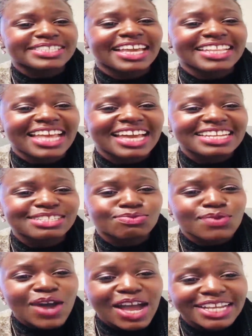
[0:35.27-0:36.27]
and that is
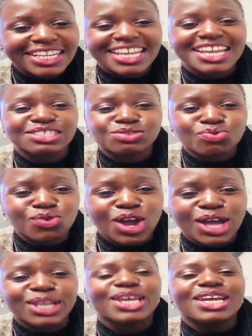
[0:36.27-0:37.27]
what? Guess
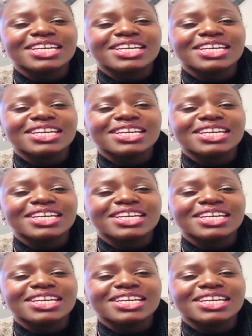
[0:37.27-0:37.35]
what?